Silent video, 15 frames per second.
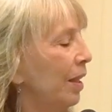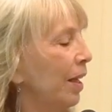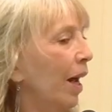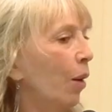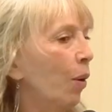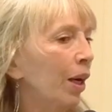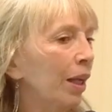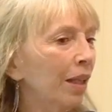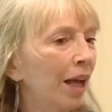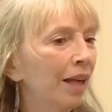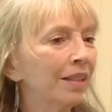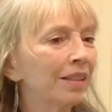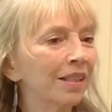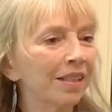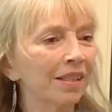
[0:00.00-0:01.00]
Now, I'd
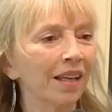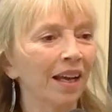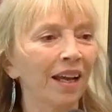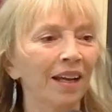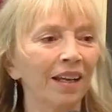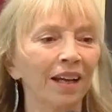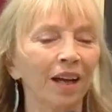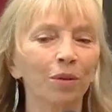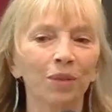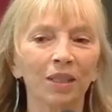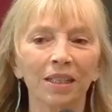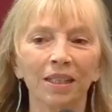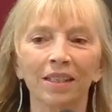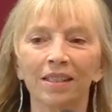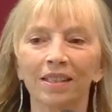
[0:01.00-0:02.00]
like to say I
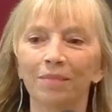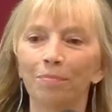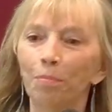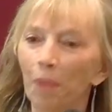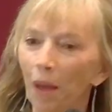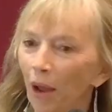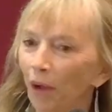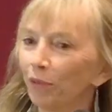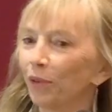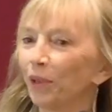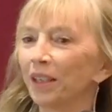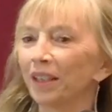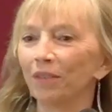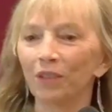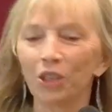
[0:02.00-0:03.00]
was this
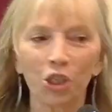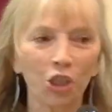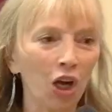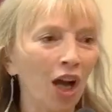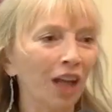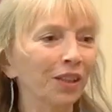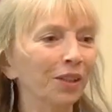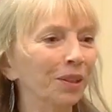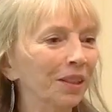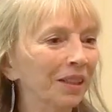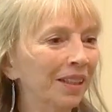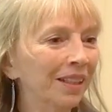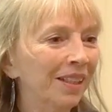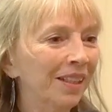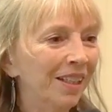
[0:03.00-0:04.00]
maverick of a child